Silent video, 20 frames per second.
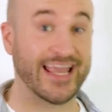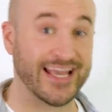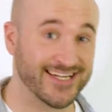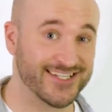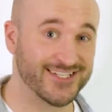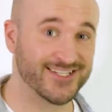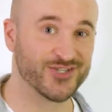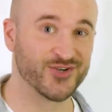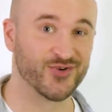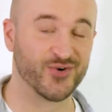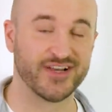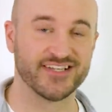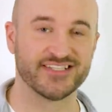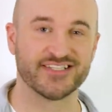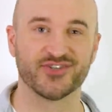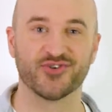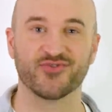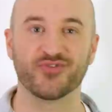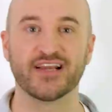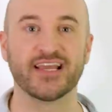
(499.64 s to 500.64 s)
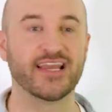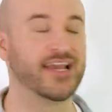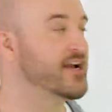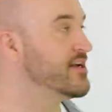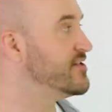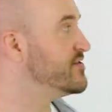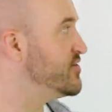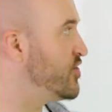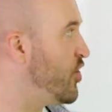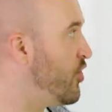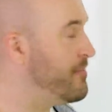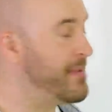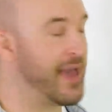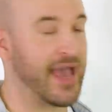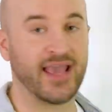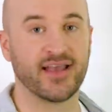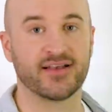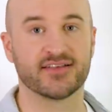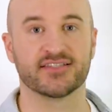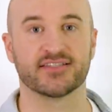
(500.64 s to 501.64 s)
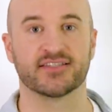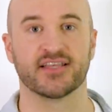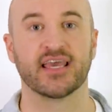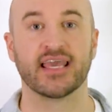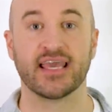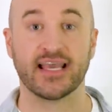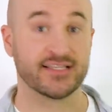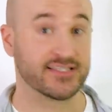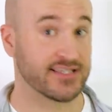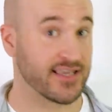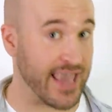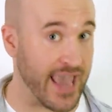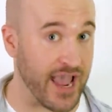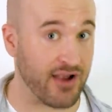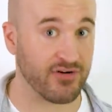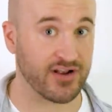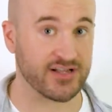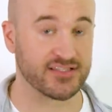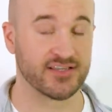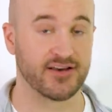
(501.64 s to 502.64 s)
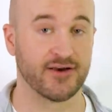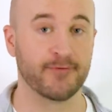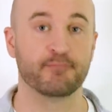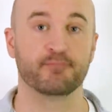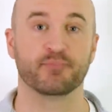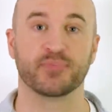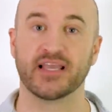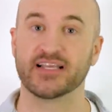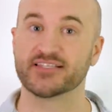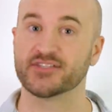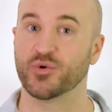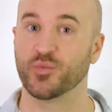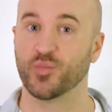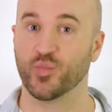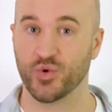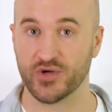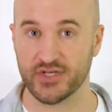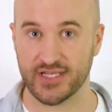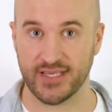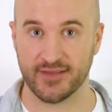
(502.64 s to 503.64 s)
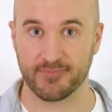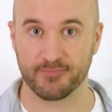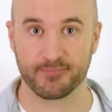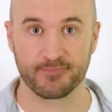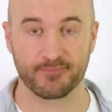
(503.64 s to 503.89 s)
in Toy Story, Tom Hanks, his character is Woody.